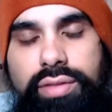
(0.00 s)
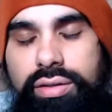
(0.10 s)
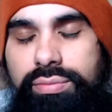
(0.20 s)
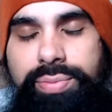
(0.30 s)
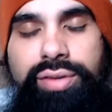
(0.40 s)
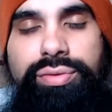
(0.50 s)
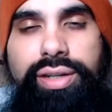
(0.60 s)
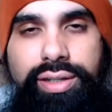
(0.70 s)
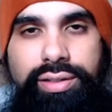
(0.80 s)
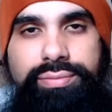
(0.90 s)
Be
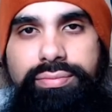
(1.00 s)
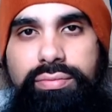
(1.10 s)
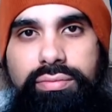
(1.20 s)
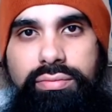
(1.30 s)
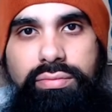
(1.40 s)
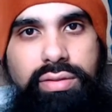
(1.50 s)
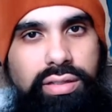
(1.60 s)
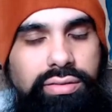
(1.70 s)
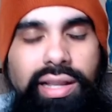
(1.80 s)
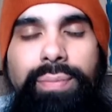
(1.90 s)
real.
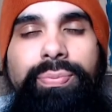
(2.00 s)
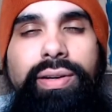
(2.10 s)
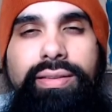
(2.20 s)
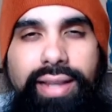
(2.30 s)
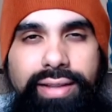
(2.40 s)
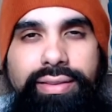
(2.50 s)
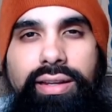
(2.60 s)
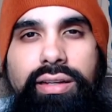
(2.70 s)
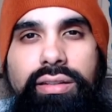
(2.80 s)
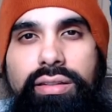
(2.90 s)
Stop
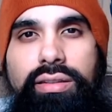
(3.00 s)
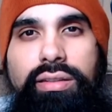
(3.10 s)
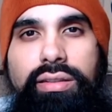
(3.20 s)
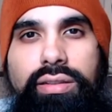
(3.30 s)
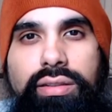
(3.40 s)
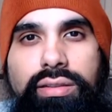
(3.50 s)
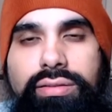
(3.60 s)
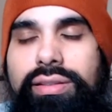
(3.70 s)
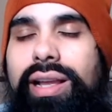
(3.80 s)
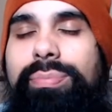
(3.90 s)
pretending.
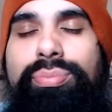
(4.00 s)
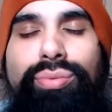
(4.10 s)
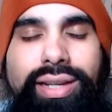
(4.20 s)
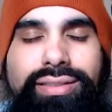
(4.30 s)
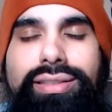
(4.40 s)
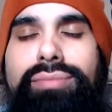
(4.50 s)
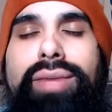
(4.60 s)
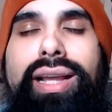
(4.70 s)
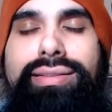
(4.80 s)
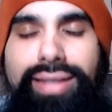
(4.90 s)
Stop wasting
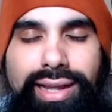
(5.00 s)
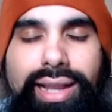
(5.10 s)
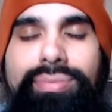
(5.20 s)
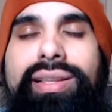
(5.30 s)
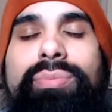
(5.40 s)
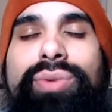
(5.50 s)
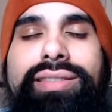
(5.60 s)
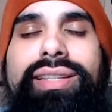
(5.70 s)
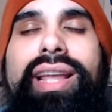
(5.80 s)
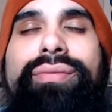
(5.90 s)
my time. Stop
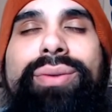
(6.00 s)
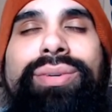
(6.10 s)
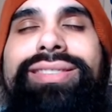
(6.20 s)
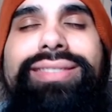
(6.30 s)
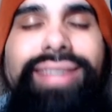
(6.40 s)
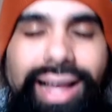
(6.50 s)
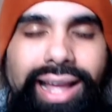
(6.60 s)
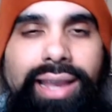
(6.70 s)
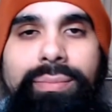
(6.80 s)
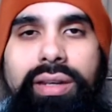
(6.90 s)
wasting everyone's
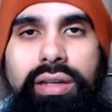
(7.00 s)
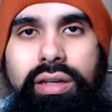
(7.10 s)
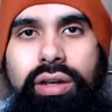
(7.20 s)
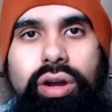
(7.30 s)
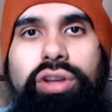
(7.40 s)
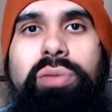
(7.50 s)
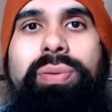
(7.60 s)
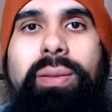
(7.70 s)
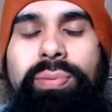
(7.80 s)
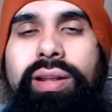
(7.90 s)
time. All you
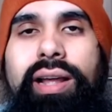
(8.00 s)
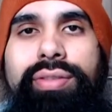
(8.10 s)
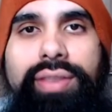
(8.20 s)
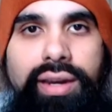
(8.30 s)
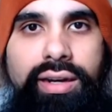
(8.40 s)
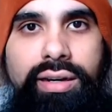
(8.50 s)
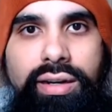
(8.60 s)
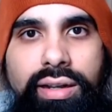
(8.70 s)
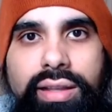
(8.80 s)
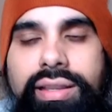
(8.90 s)
people out there
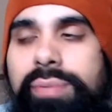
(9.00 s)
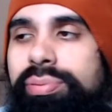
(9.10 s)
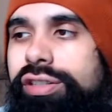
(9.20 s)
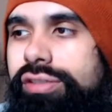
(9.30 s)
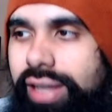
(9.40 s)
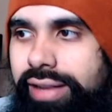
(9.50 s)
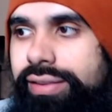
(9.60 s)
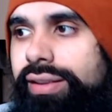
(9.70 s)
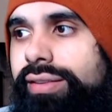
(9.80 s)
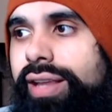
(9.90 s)
that
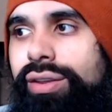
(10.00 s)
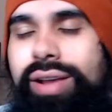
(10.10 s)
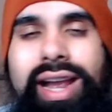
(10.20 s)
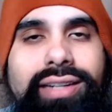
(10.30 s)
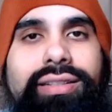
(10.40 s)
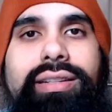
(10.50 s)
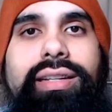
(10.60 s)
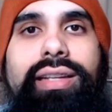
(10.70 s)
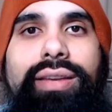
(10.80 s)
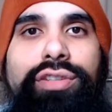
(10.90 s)
pretend that you actually
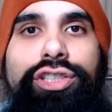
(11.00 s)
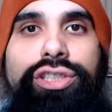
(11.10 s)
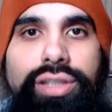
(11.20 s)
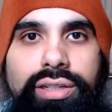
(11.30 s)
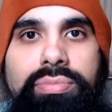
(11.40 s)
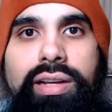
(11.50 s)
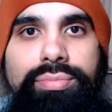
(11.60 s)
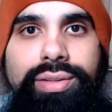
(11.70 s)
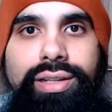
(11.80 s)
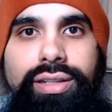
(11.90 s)
give a shit about
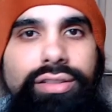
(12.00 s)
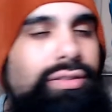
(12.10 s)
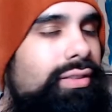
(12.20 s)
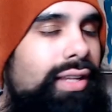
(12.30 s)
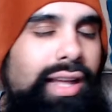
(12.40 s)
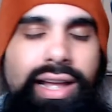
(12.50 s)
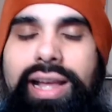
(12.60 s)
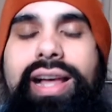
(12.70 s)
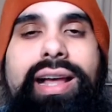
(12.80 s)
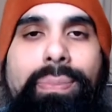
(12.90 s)
me,
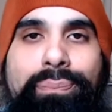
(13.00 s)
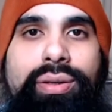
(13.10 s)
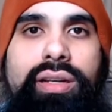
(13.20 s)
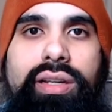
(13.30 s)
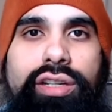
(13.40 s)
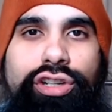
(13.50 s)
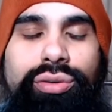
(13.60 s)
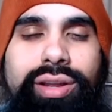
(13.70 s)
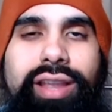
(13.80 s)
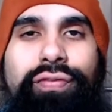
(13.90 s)
stop! You're
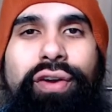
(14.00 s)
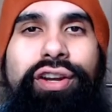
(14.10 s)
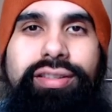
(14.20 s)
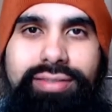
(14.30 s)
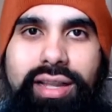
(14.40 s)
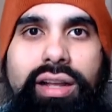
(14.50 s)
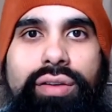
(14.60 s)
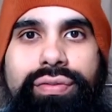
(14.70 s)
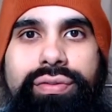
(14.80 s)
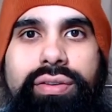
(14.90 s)
doing it for yourself.